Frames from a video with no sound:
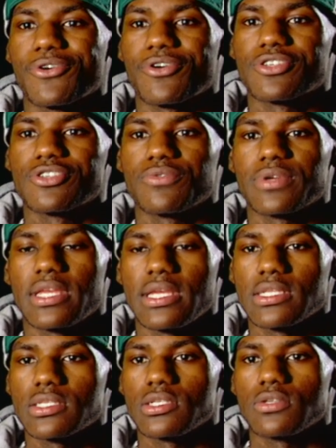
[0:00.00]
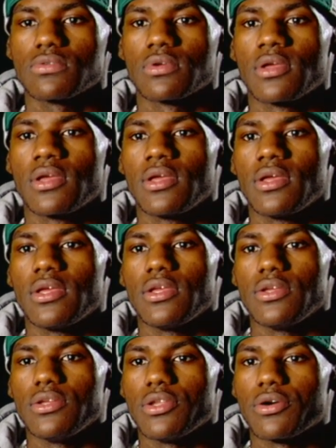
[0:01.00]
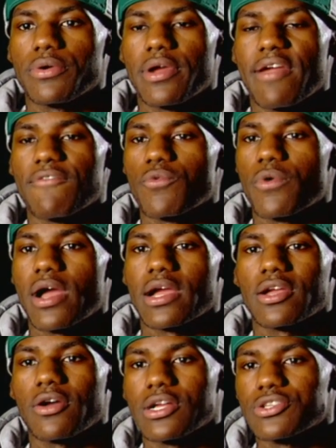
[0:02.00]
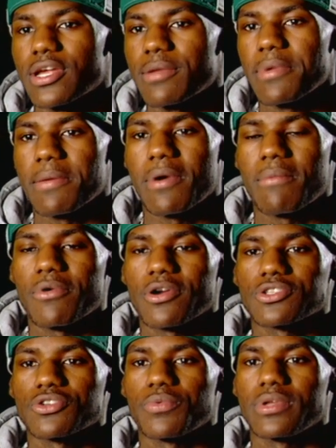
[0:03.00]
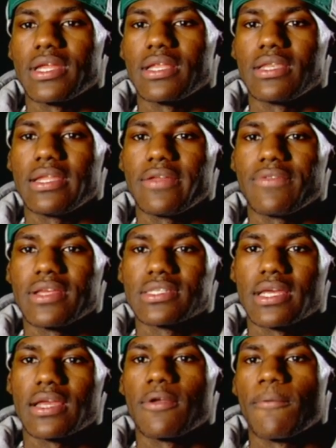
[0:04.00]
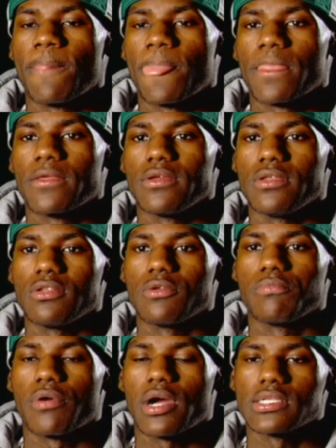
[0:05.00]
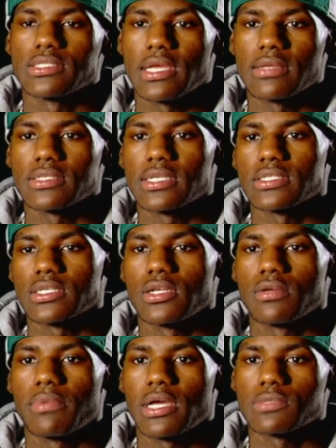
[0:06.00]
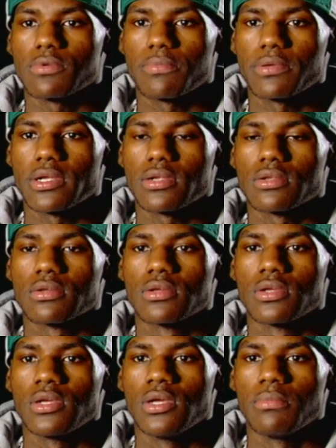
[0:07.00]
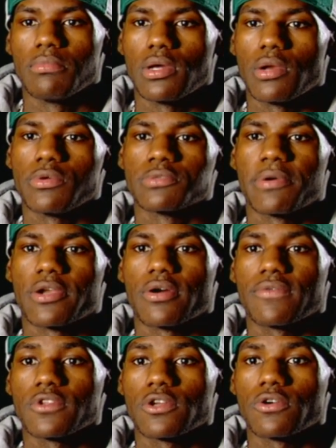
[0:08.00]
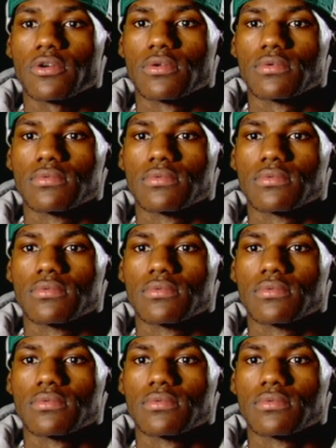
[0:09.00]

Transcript: court, too, with kids, too. You know, everywhere I go, I try to make my mark. So when they leave, they say, you know, LeBron James is a good basketball player, but he was better off the court.